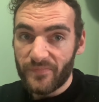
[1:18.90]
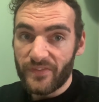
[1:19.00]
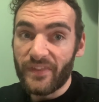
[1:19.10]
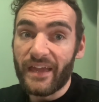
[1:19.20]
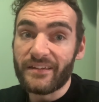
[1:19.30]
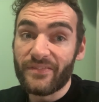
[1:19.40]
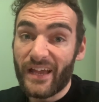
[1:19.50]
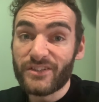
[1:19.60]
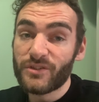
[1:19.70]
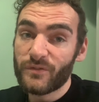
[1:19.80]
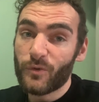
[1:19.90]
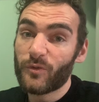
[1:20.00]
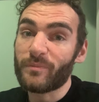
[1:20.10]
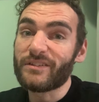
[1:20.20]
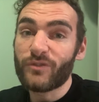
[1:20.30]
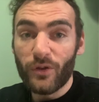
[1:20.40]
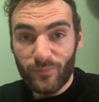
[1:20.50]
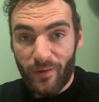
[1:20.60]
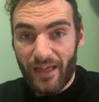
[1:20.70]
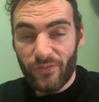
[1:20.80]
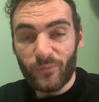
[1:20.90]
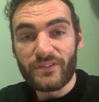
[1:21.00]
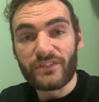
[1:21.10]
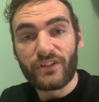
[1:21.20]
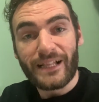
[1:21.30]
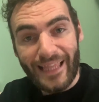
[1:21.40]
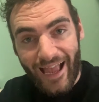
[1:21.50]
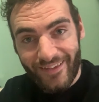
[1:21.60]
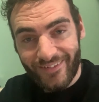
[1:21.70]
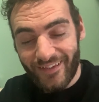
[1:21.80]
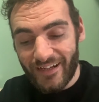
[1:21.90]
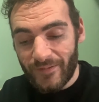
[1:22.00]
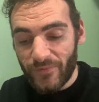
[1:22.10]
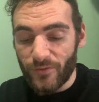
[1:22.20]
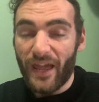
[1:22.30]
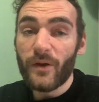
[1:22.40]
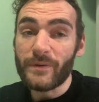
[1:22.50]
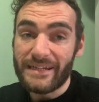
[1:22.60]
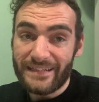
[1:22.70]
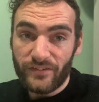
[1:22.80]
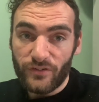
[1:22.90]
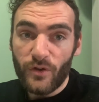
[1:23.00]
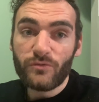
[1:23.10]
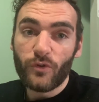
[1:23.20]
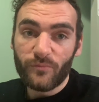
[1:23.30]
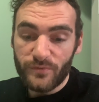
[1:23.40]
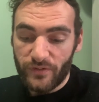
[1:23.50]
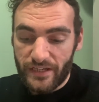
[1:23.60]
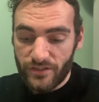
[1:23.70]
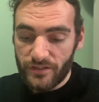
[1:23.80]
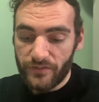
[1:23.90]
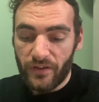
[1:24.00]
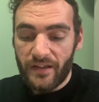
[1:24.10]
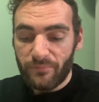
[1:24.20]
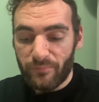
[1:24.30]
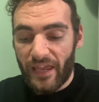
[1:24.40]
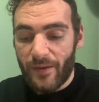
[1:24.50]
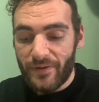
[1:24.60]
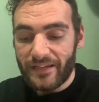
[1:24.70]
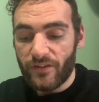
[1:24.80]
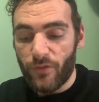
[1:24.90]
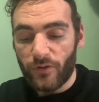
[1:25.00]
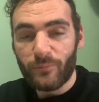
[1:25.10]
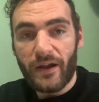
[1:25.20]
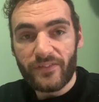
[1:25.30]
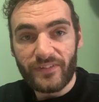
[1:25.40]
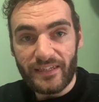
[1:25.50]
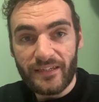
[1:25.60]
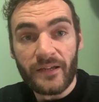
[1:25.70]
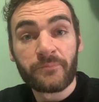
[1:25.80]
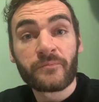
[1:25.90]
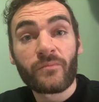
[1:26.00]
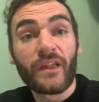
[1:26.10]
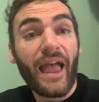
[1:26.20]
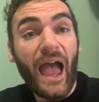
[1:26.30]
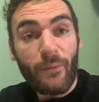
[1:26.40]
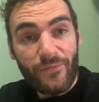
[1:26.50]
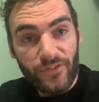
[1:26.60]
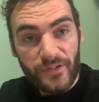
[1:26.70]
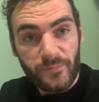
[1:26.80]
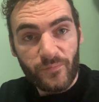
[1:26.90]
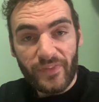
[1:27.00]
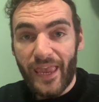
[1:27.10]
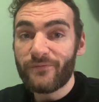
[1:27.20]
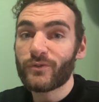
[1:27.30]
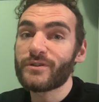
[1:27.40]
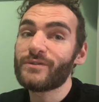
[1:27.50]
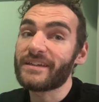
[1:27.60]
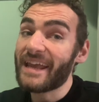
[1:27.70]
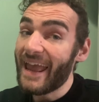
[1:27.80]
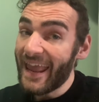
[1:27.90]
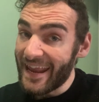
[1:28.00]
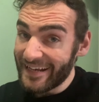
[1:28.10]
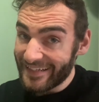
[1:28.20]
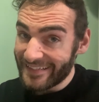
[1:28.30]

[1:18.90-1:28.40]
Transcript: then that should of course be dosbarth, which is class. So now we need to know soft mutations. Ble mae dy ddosbarth di. However, if you're using eich,